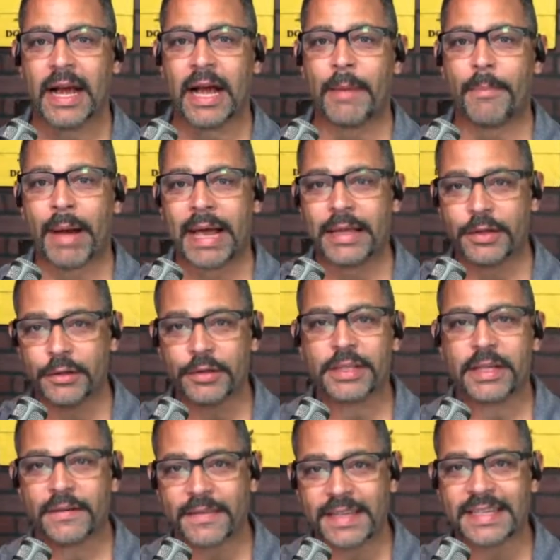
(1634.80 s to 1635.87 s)
by use
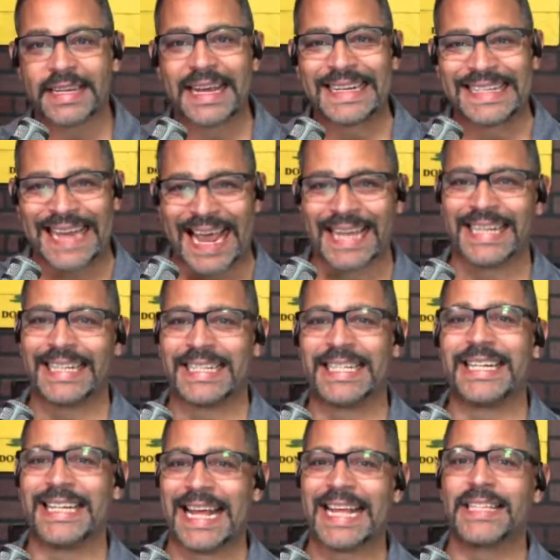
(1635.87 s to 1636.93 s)
of this analogy,
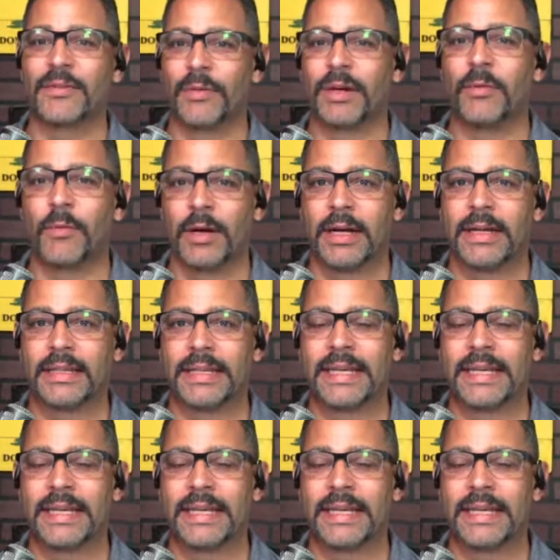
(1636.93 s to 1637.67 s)
and that's what it was.